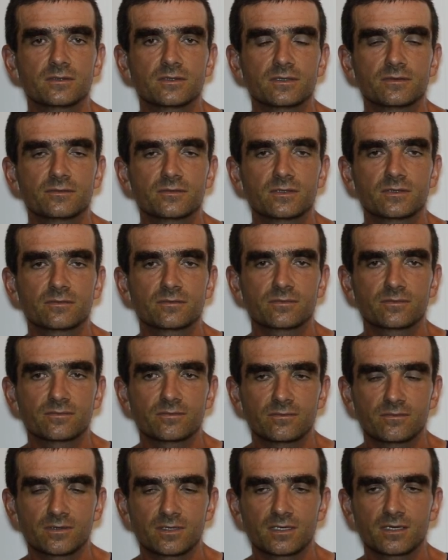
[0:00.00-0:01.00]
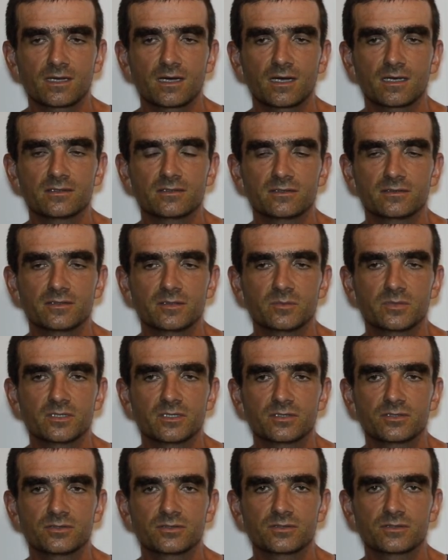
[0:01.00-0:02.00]
You have to have really high
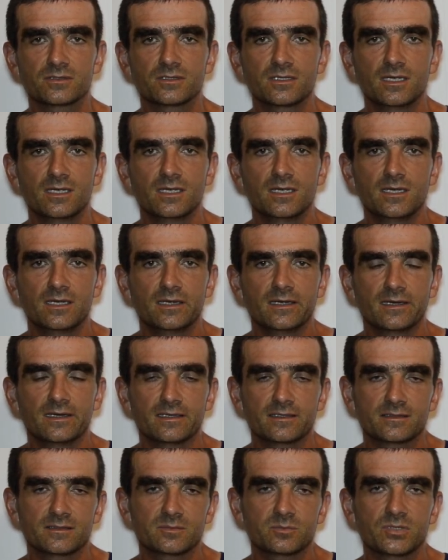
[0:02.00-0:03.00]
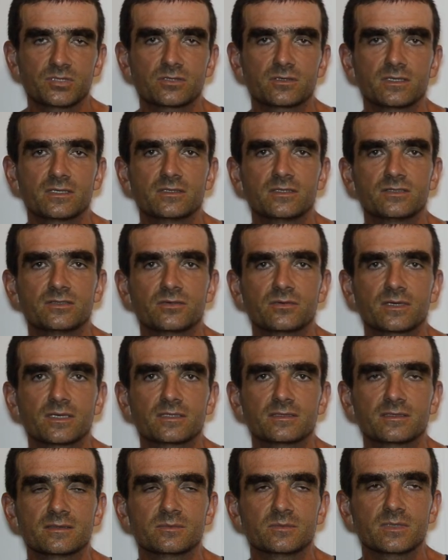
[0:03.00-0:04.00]
determination, and especially in this
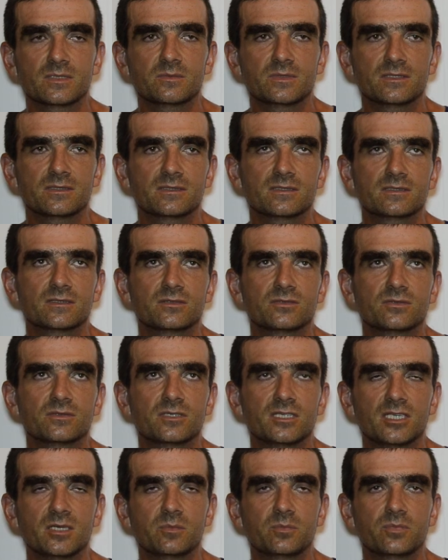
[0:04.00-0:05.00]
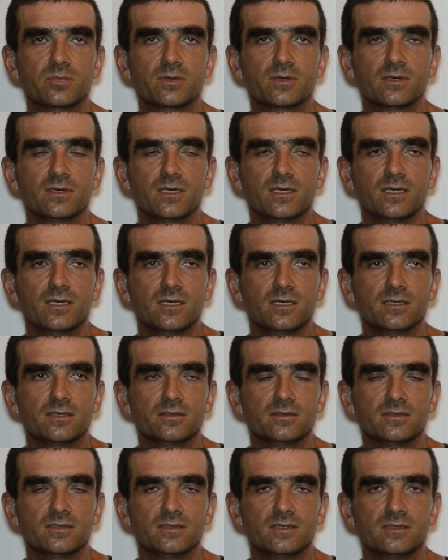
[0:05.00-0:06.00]
race, I mean, to keep
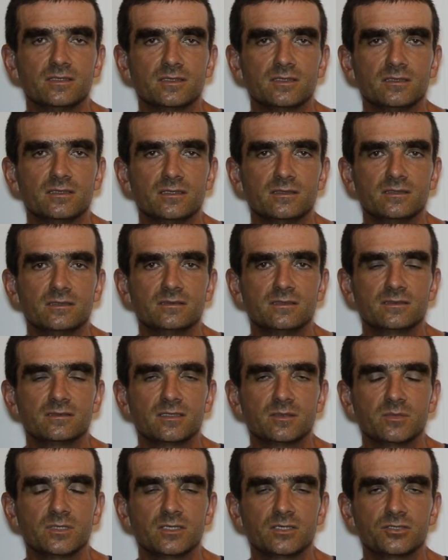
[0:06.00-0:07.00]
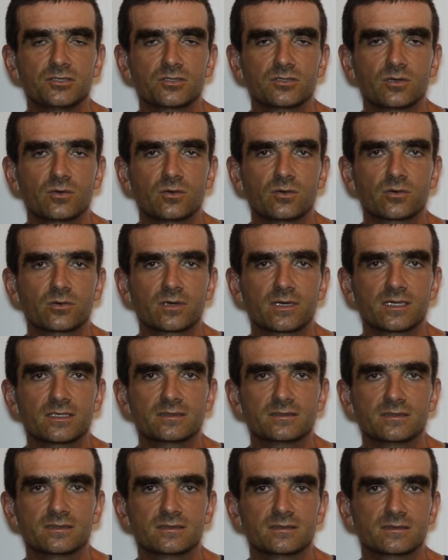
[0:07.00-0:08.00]
this determination whole
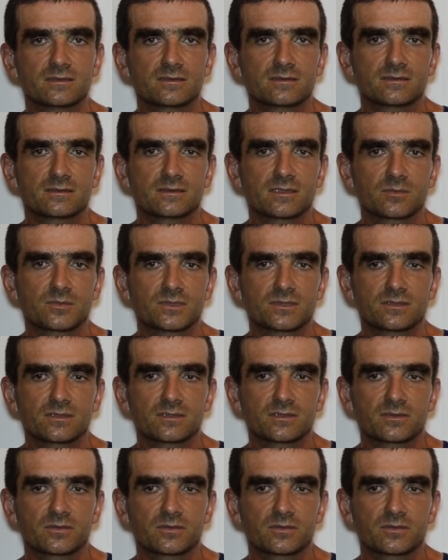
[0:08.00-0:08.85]
race is something